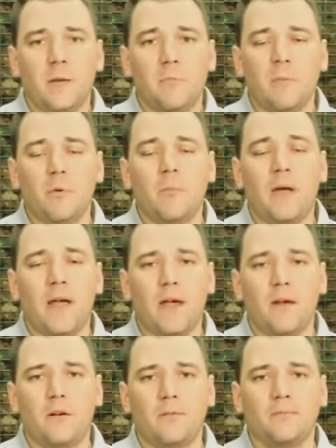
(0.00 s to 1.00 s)
be
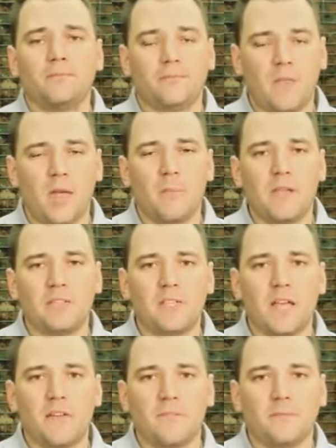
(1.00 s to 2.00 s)
prepared, and be
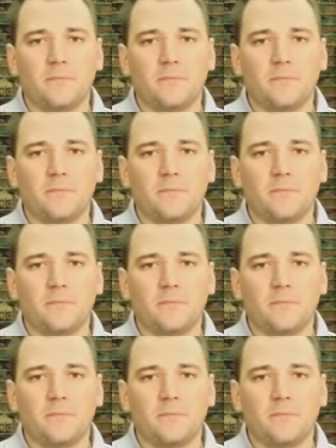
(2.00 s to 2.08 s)
safe.